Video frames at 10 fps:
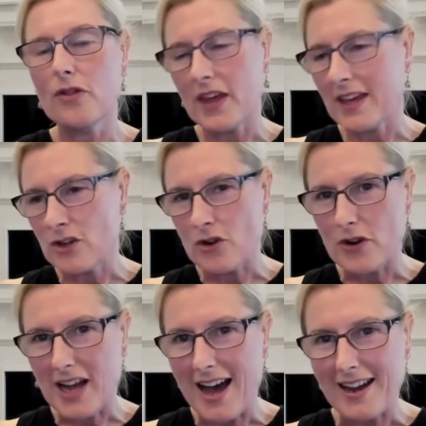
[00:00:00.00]
thing in your
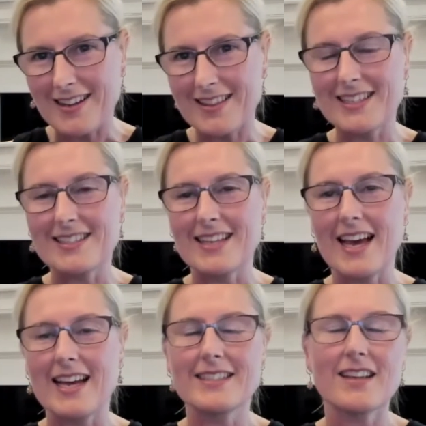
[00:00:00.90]
gut that
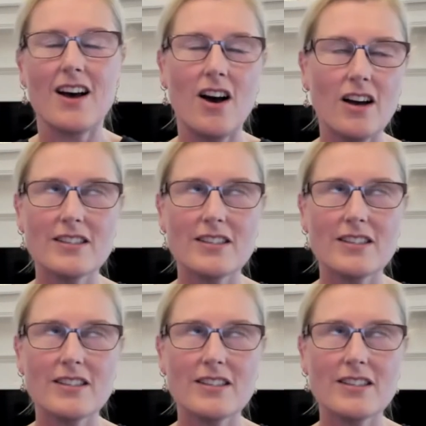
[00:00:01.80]
says, oh,